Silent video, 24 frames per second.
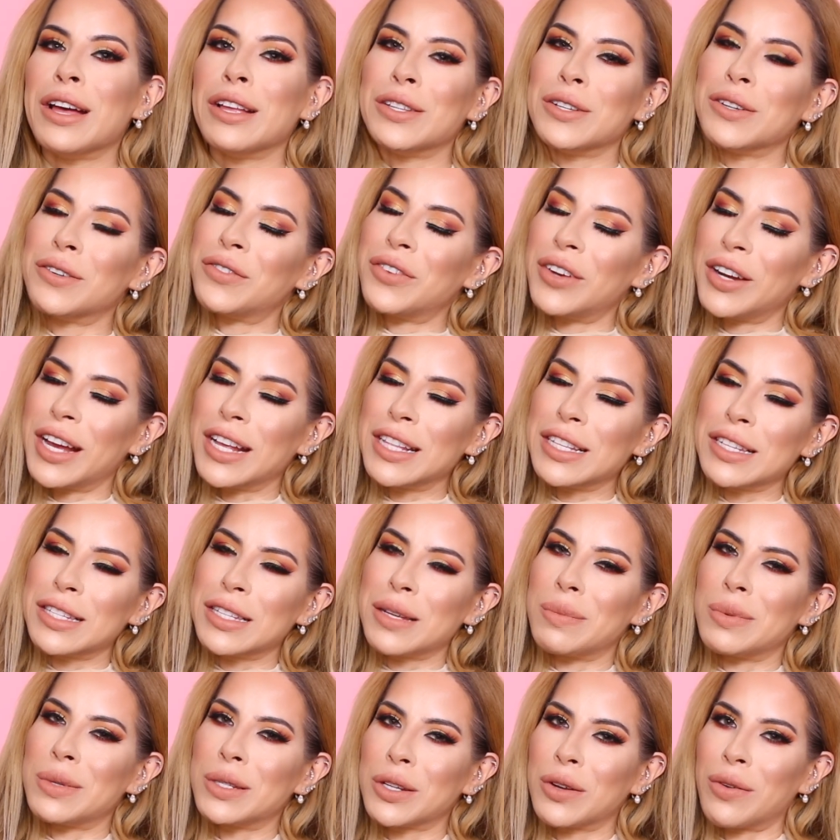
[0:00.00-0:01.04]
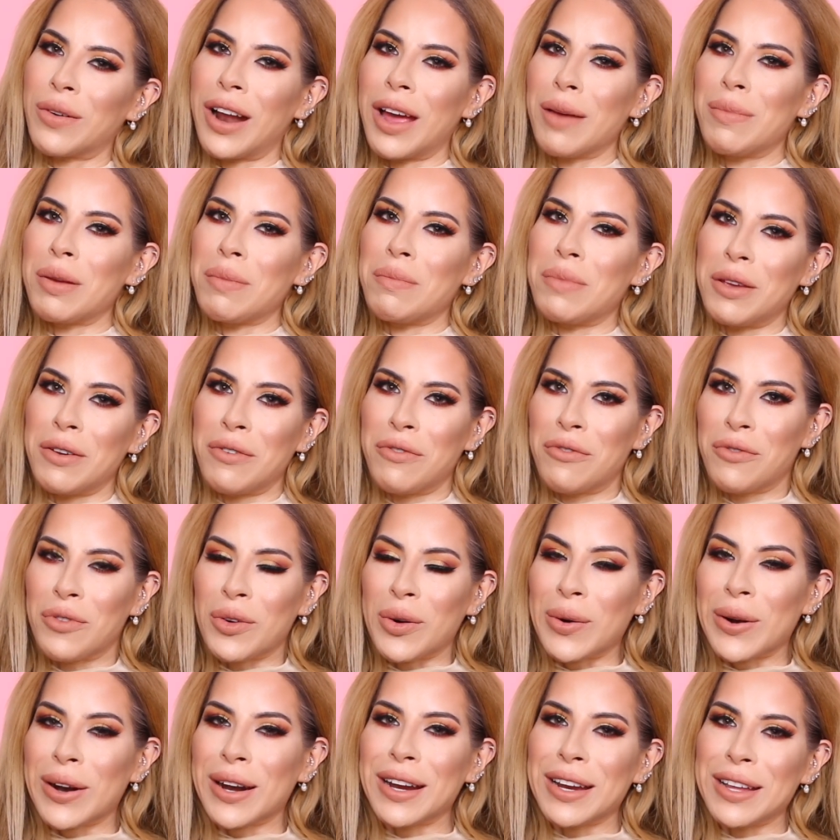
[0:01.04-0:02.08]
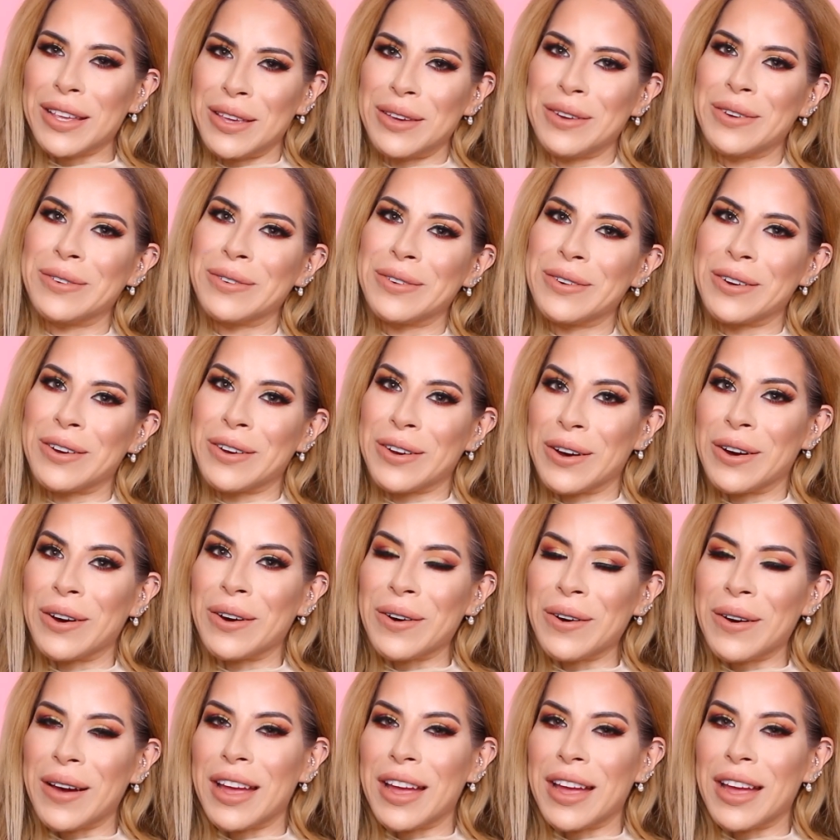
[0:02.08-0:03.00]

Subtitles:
Don't forget to subscribe before you go,